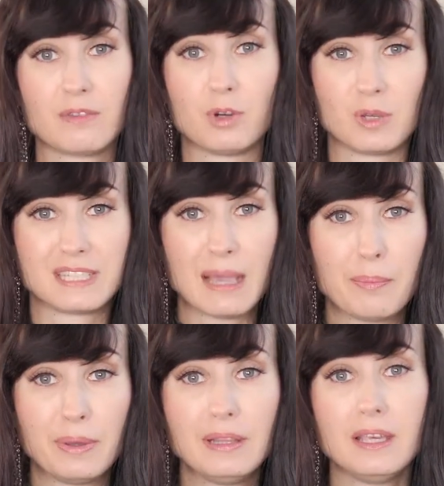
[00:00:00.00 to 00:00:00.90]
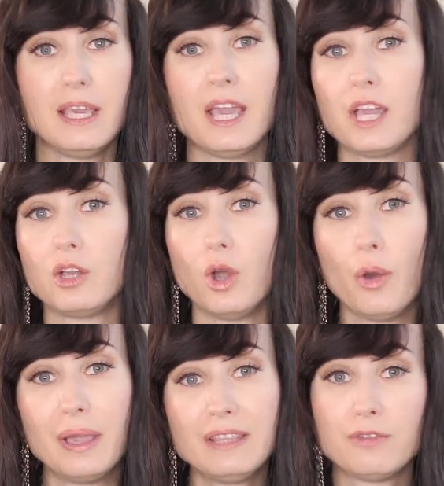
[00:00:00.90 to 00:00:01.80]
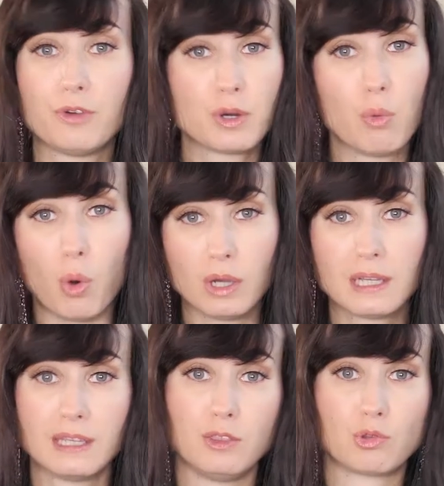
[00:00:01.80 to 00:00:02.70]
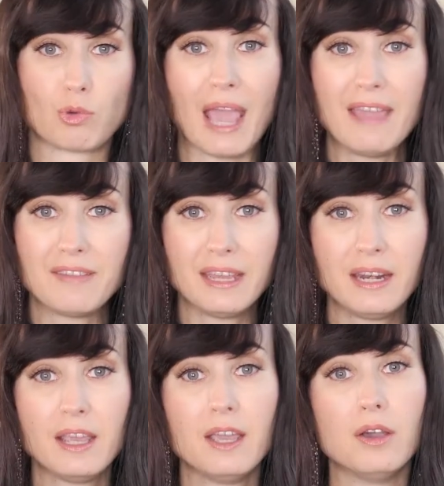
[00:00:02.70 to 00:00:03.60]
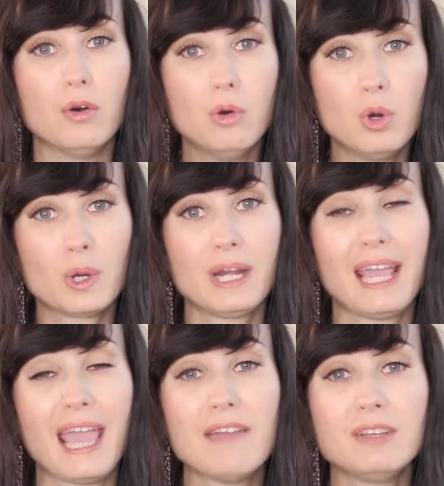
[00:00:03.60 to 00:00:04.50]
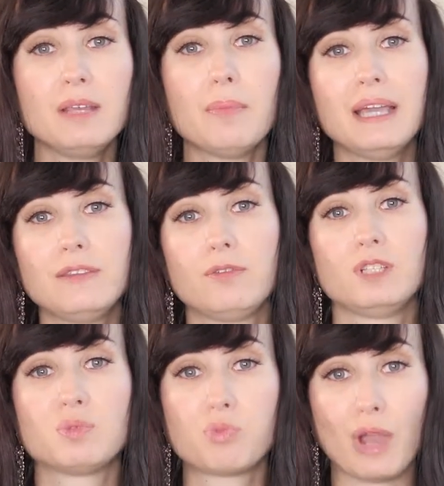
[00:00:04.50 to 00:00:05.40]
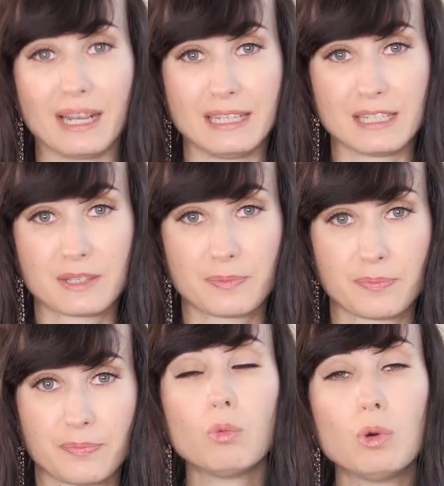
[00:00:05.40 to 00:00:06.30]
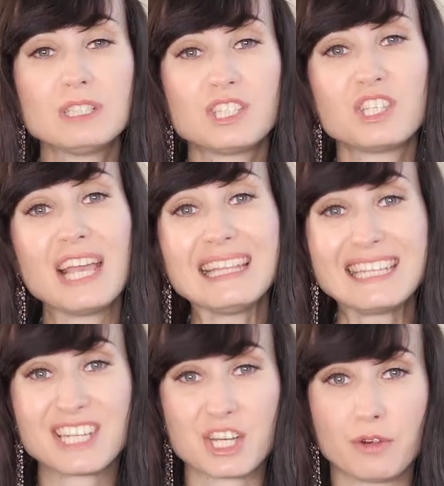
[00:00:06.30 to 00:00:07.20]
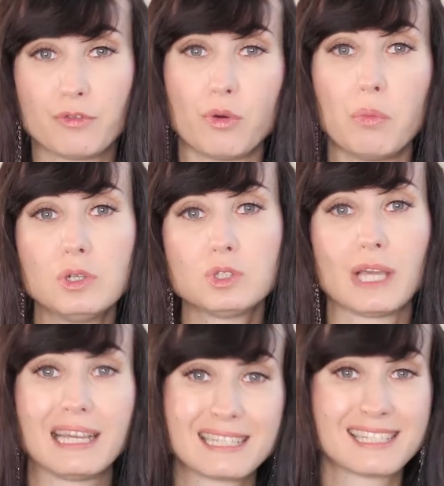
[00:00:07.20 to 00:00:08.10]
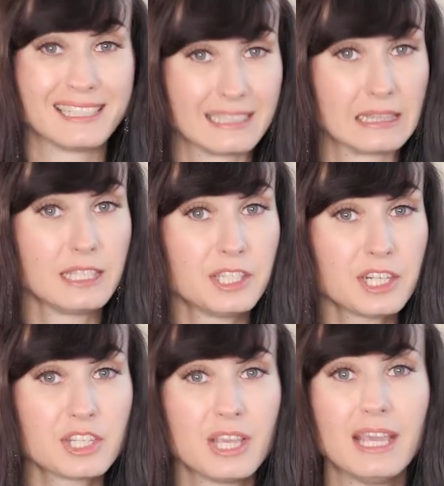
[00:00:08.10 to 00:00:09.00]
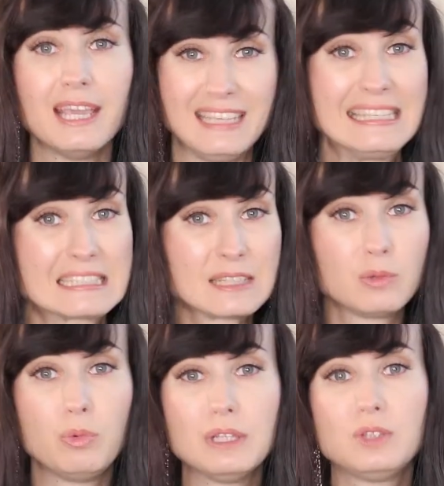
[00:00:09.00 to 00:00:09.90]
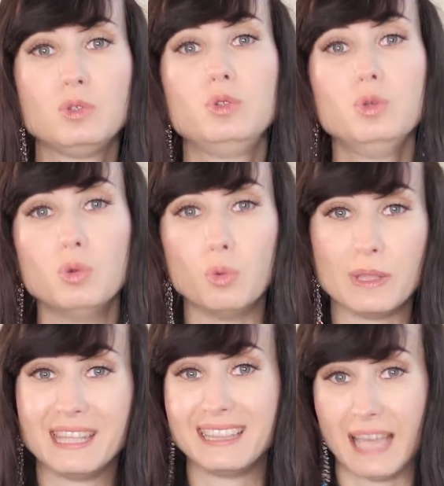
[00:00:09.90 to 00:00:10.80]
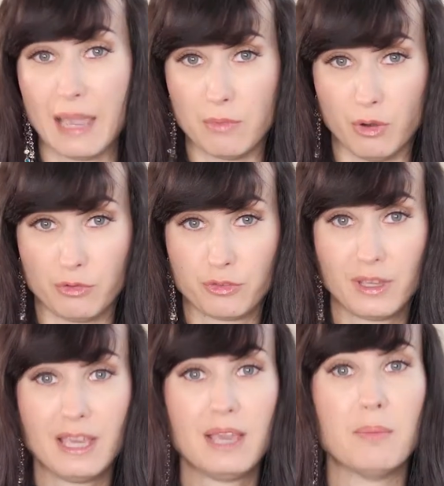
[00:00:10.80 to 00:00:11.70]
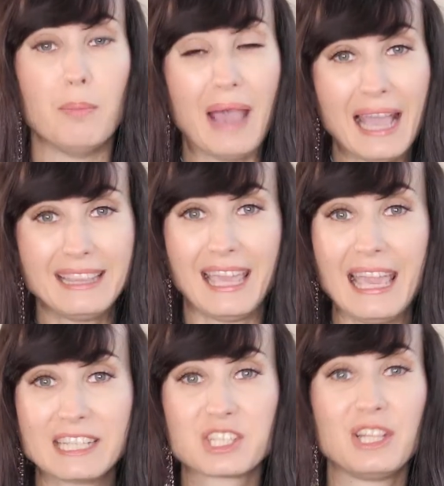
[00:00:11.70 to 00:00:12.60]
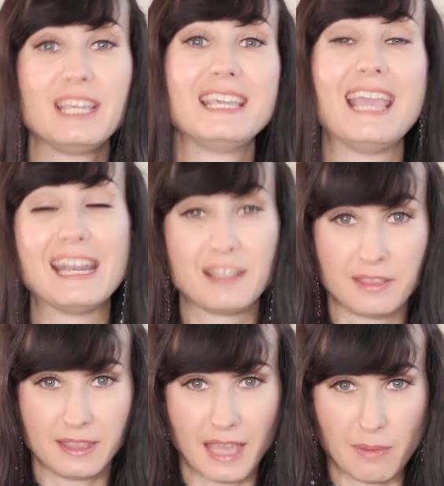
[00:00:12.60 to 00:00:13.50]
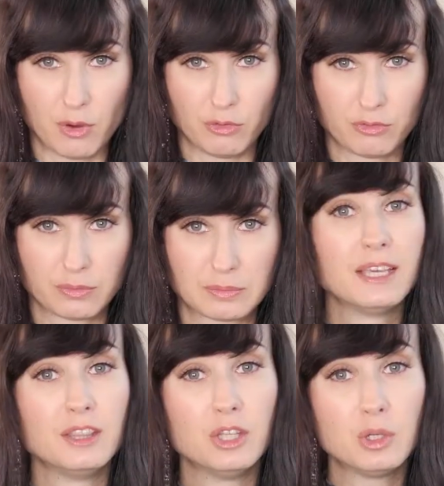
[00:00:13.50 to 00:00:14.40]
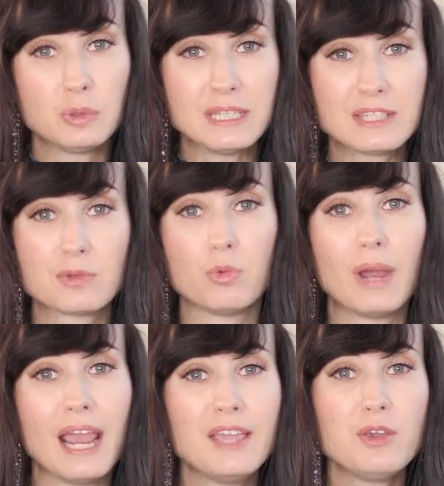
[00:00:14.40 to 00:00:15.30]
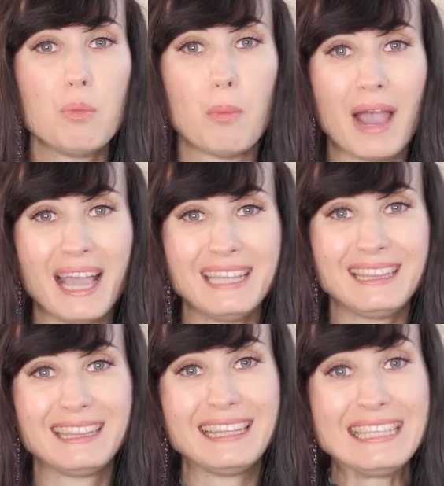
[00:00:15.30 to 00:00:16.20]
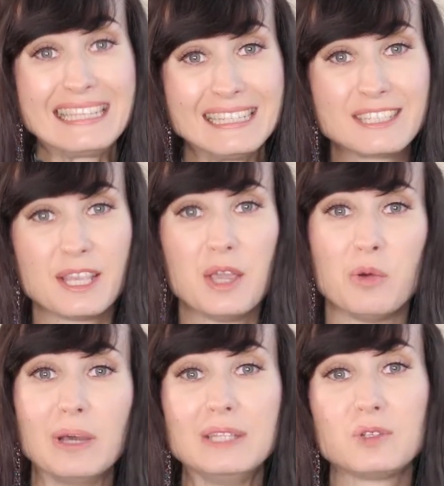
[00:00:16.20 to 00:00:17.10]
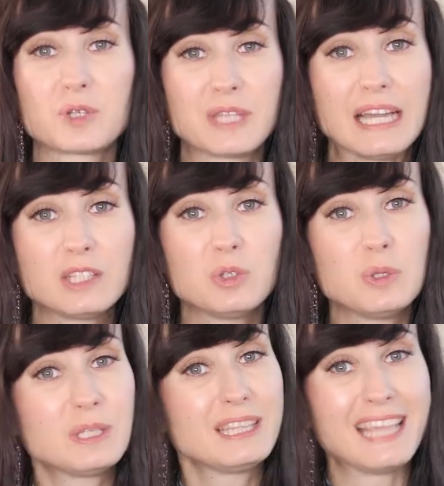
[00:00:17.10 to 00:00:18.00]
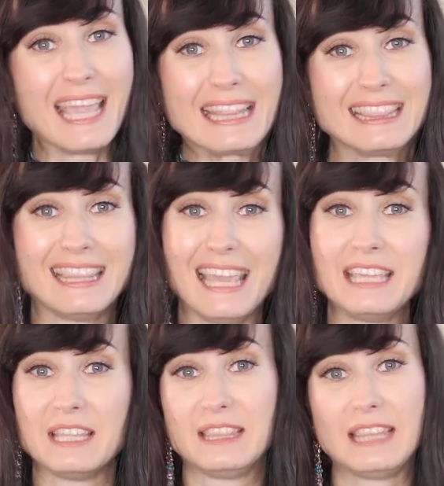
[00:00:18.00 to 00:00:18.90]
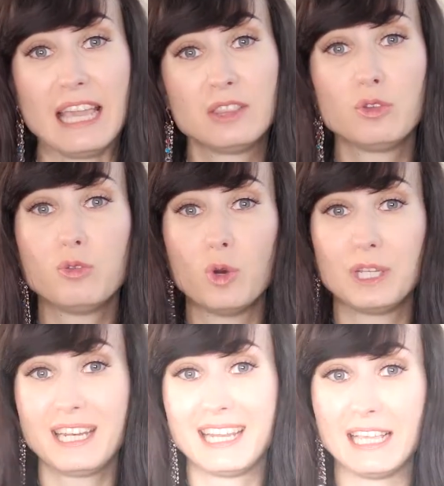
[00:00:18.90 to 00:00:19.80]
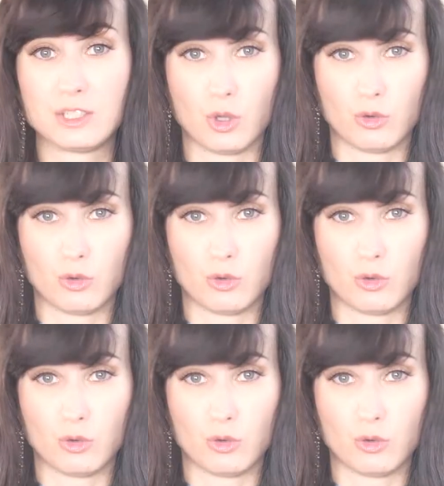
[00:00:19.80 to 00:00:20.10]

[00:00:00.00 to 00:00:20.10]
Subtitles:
For example, going for a walk, driving, or having a mindfulness practice. What's challenging for most heart-centered leaders isn't what to do with the time off, but actually getting the time off. Notice where your mind leads when you start to entertain taking 10 to 14 days